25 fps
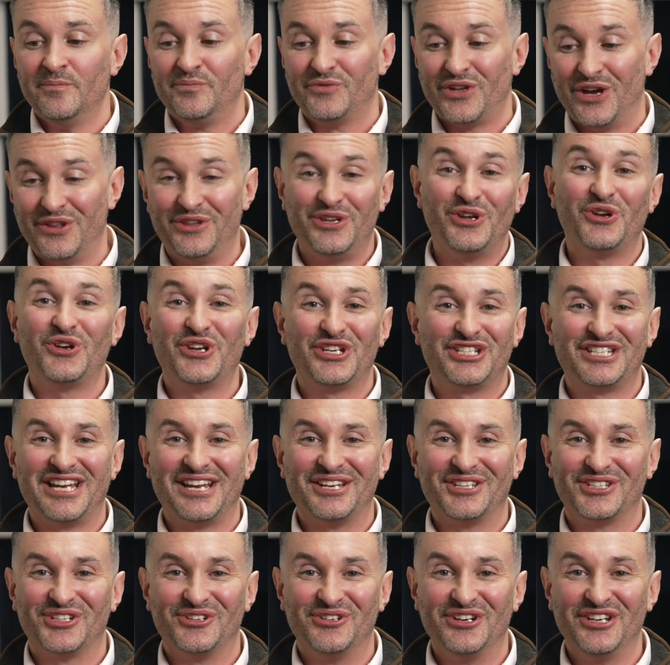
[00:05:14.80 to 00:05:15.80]
And the honest
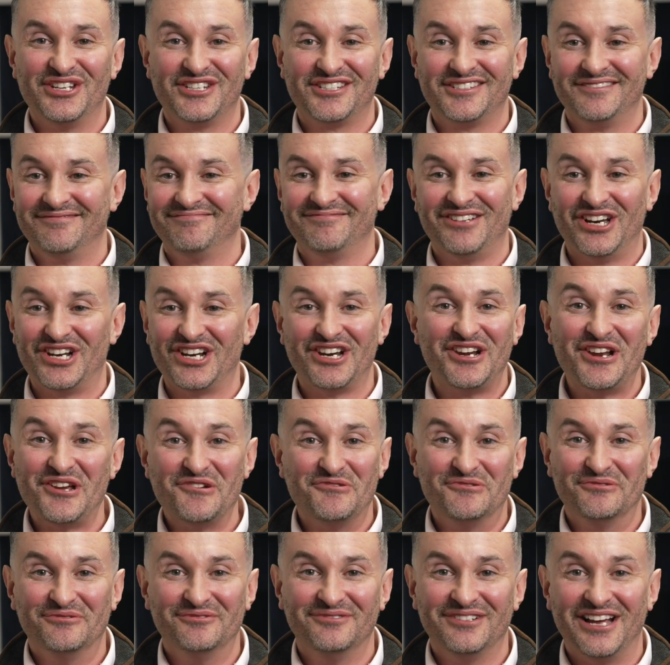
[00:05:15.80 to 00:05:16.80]
answer is, I don't
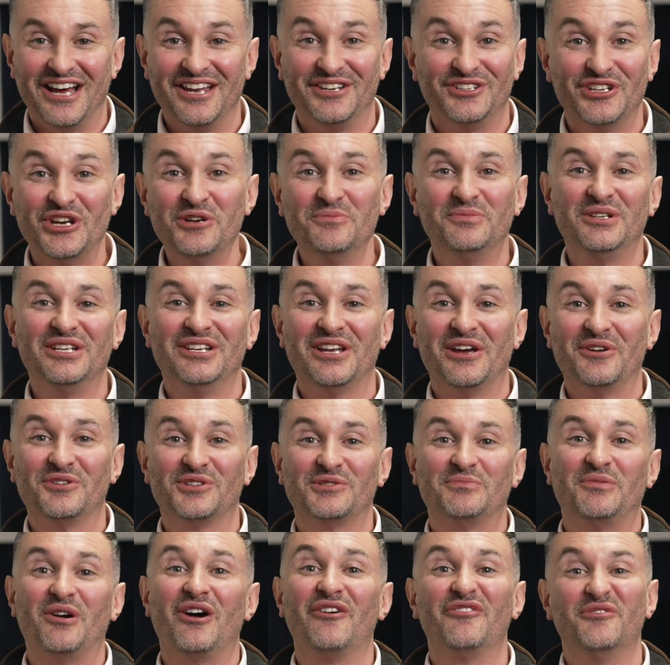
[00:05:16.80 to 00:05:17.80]
know. And nobody knows
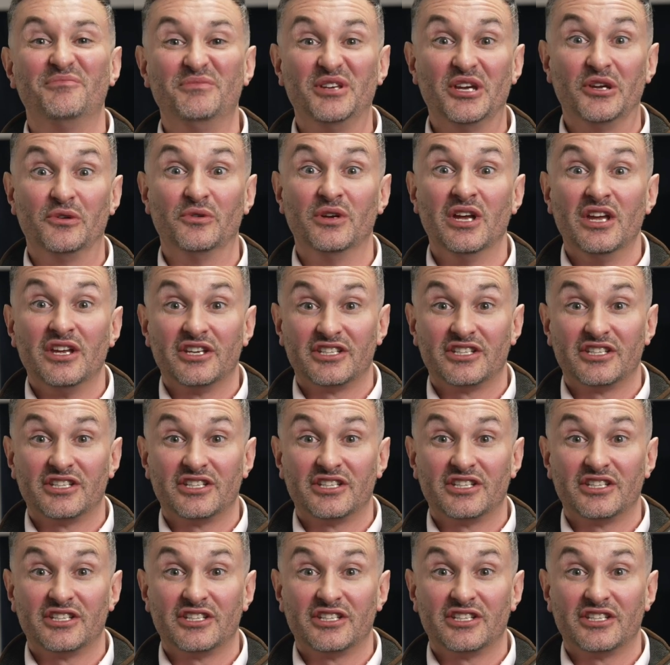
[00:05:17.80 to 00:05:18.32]
apart from you.